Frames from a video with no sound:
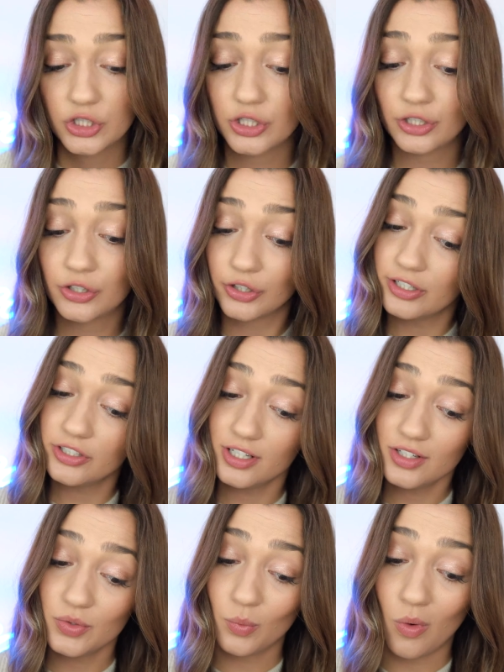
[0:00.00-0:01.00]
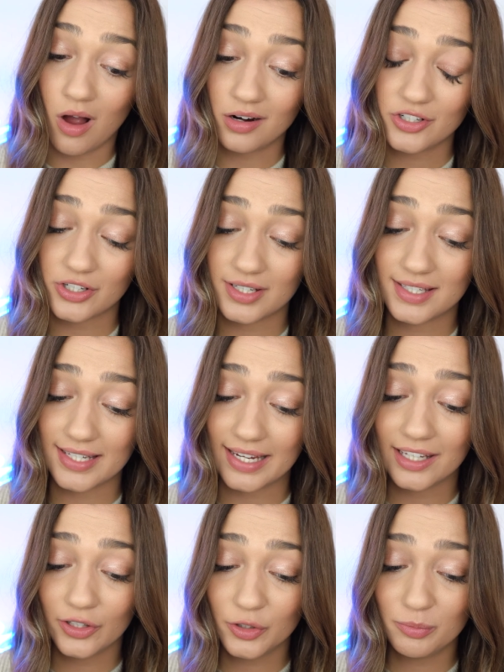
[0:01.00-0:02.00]
Should Christians watch
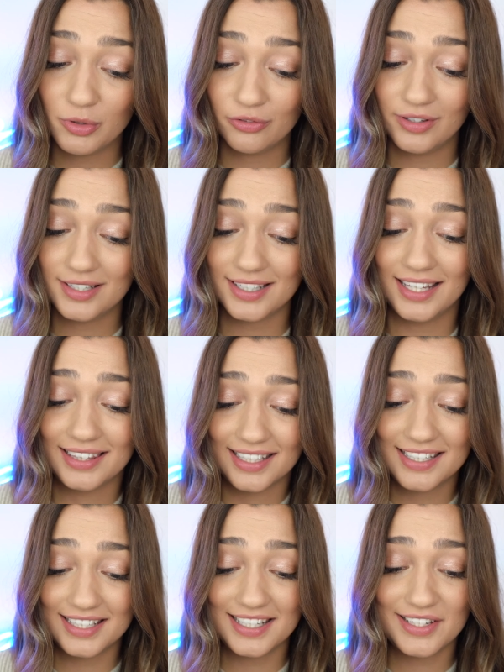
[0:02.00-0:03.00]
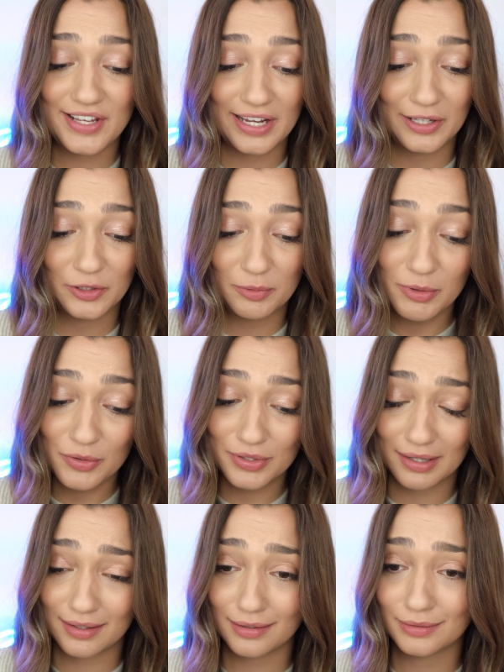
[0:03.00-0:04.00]
secular movies and listen to secular
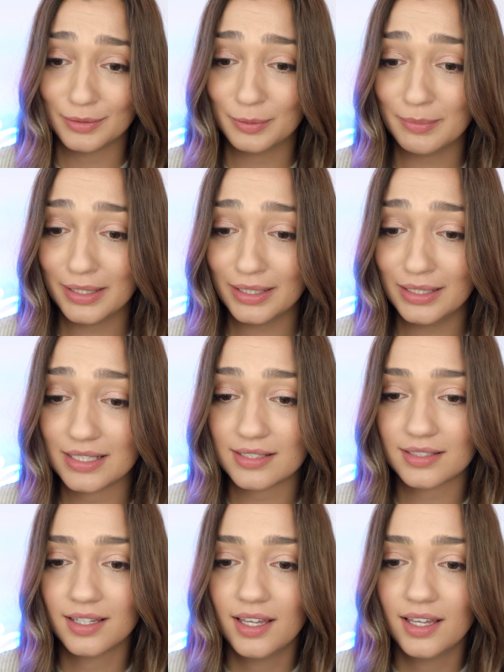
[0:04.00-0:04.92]
music? Oh my goodness.